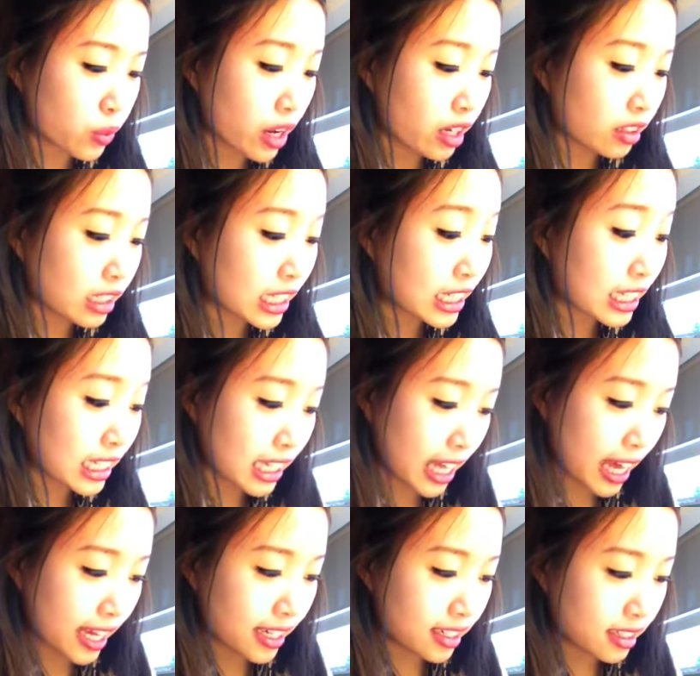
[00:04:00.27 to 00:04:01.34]
wildly
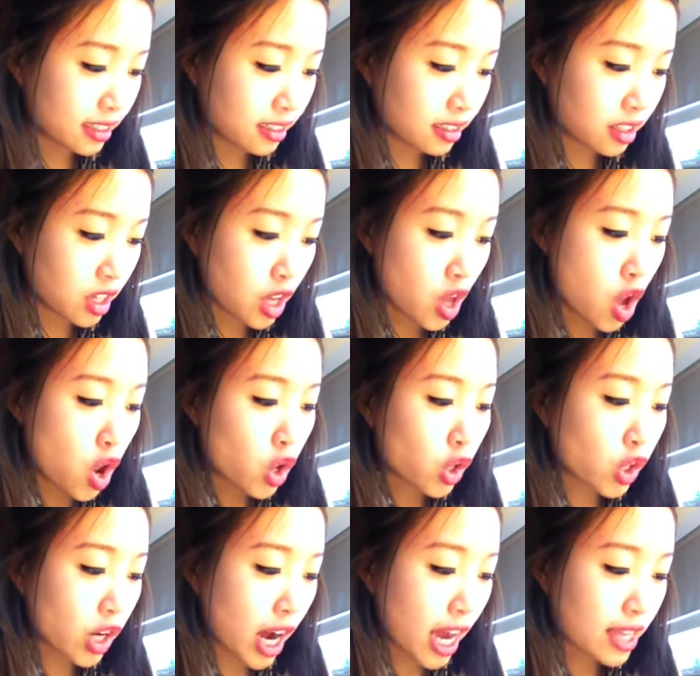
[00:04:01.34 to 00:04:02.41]
clad.
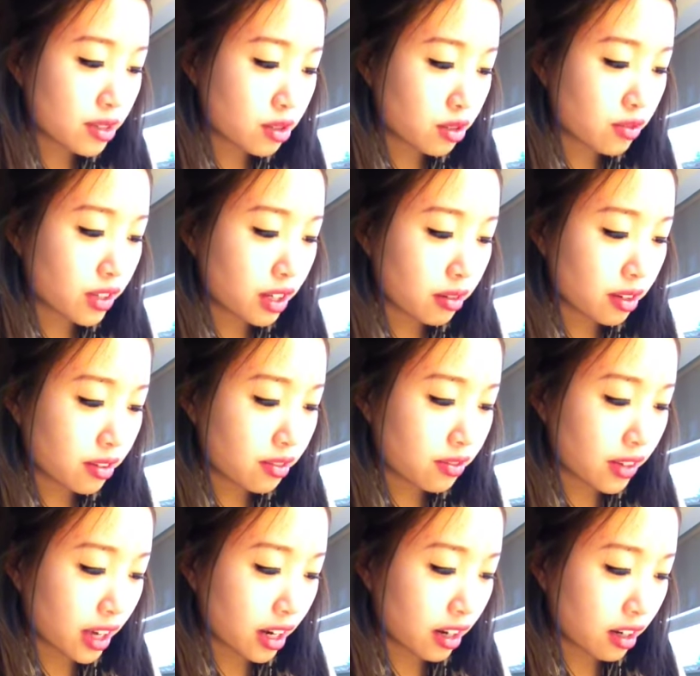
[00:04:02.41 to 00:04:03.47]
Her eyes were very
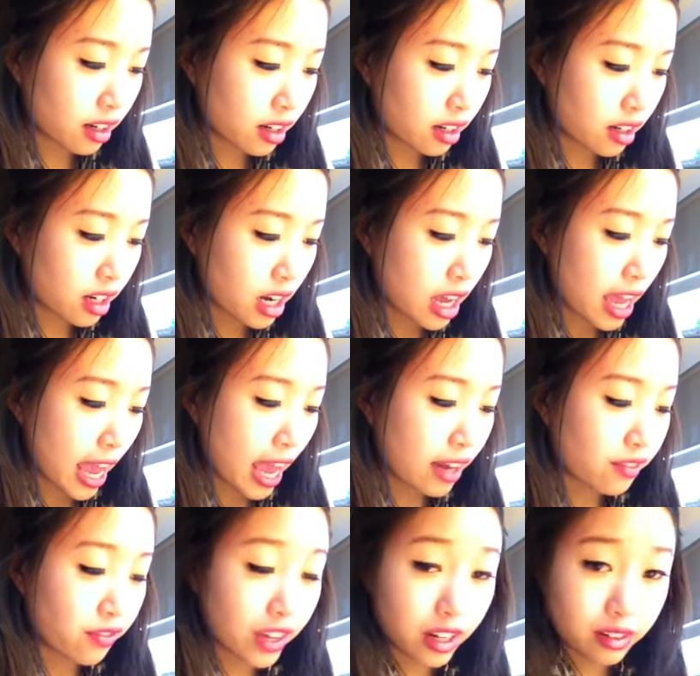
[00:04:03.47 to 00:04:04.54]
fair
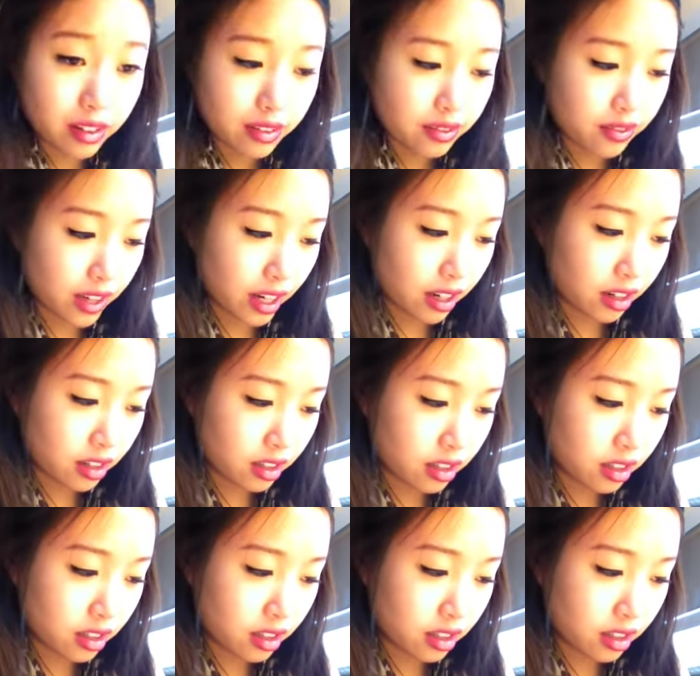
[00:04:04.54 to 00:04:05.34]
and very fair.